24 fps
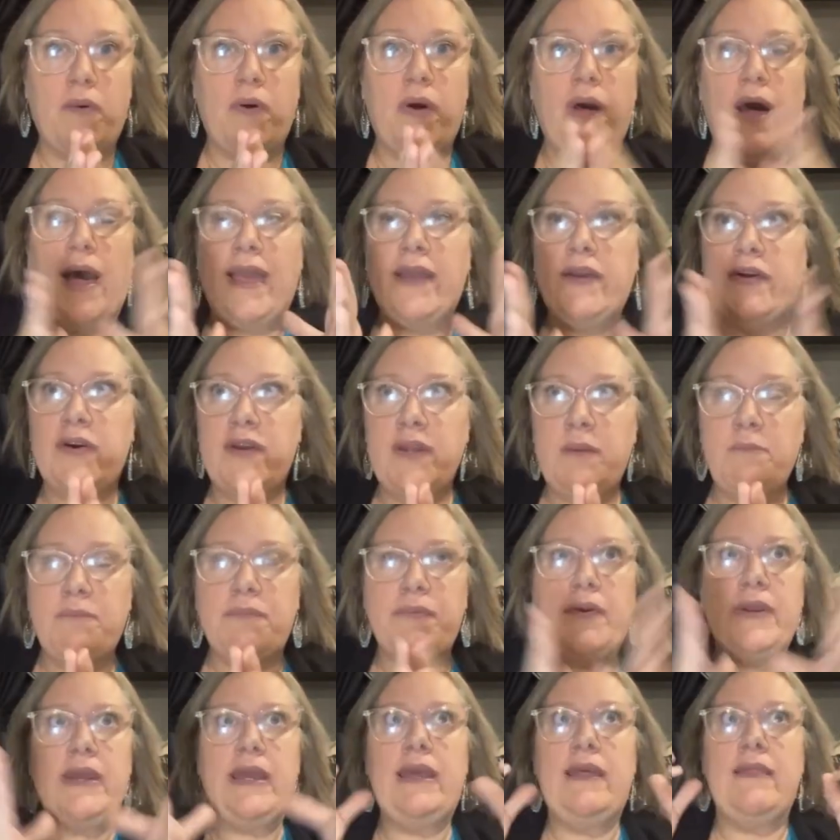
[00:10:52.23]
I couldn't
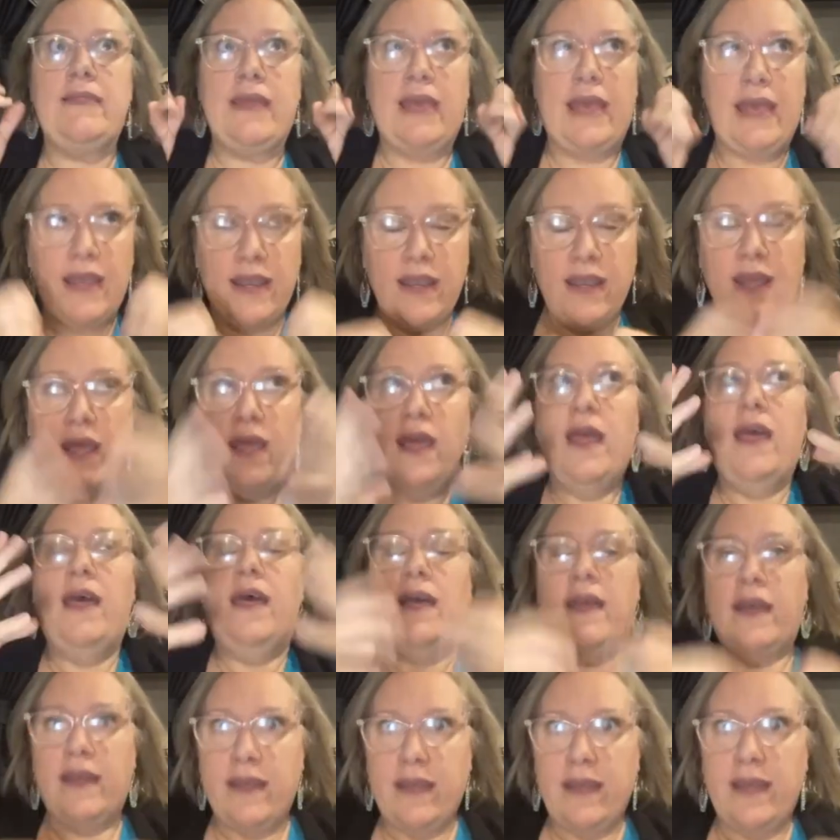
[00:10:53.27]
breathe. And
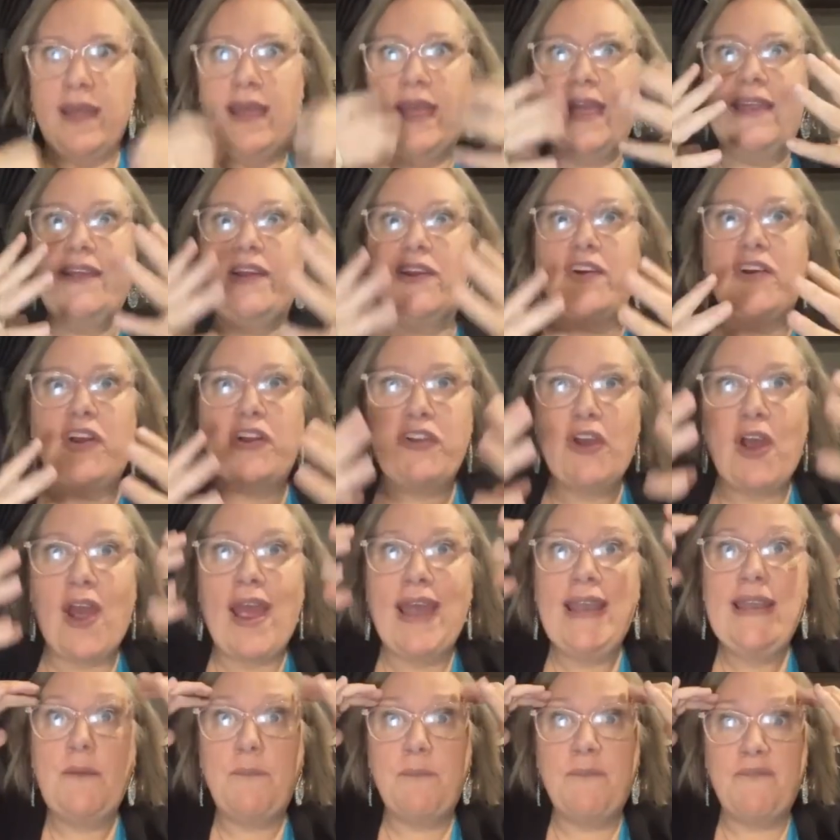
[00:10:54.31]
you're trying to
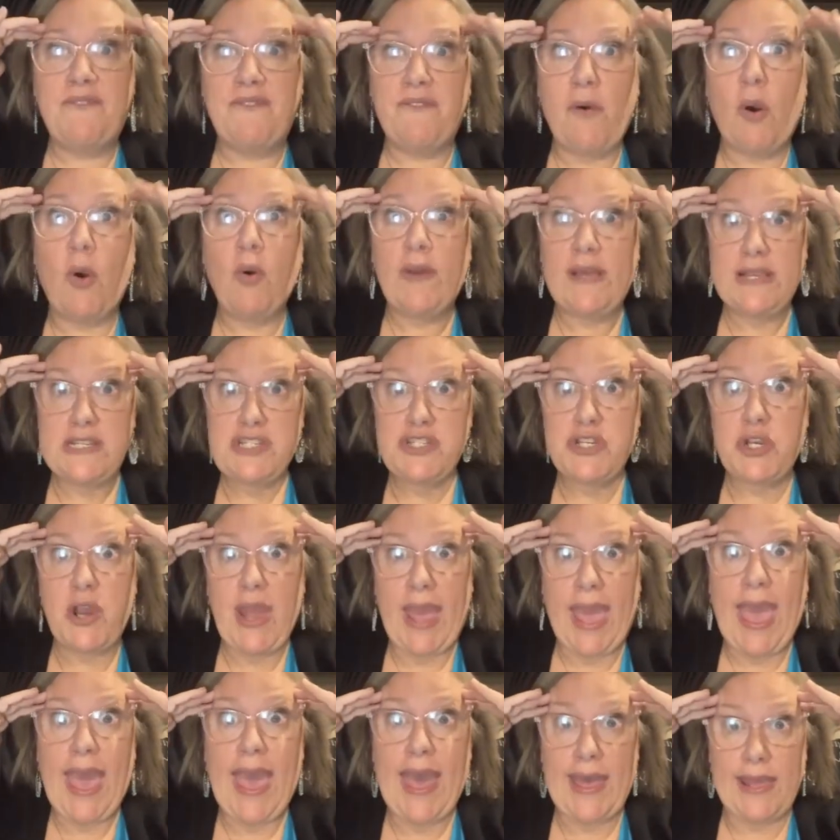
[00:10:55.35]
focus your
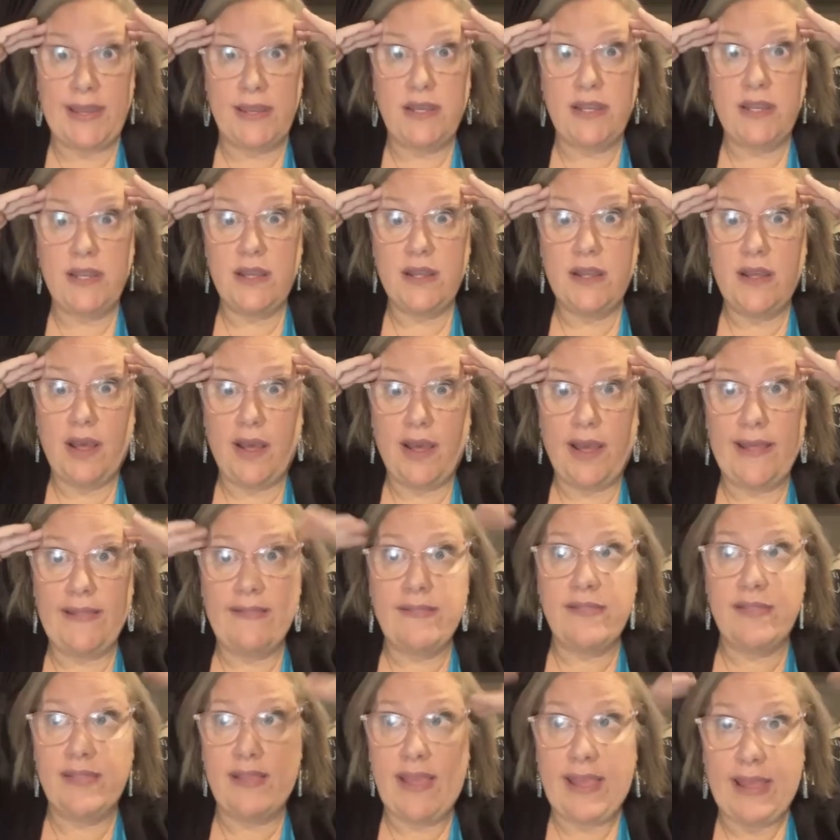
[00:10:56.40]
head
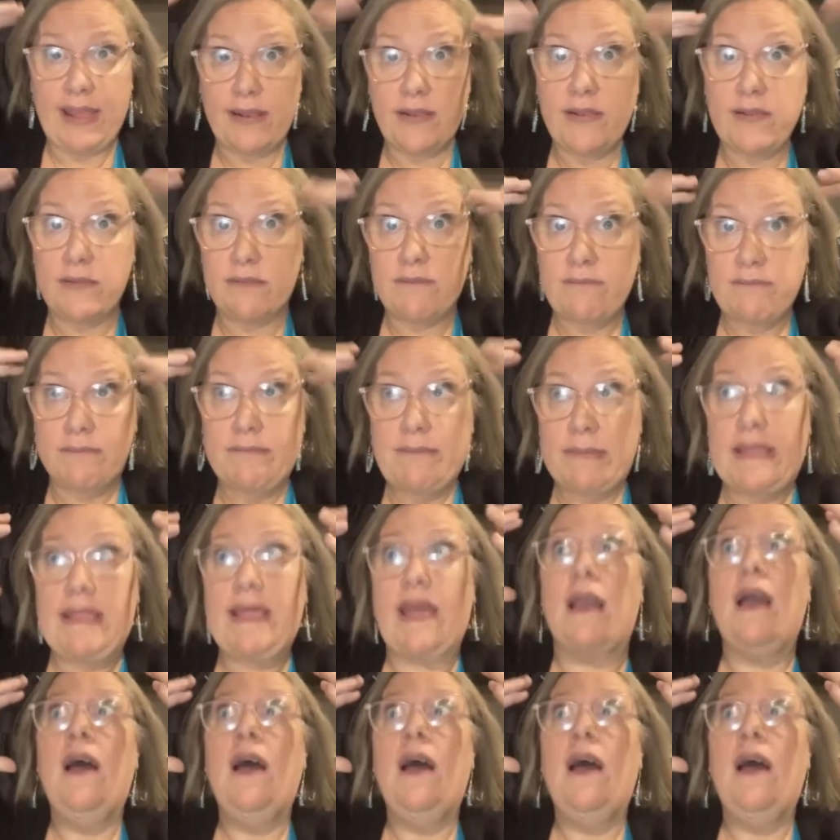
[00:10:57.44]
and be like,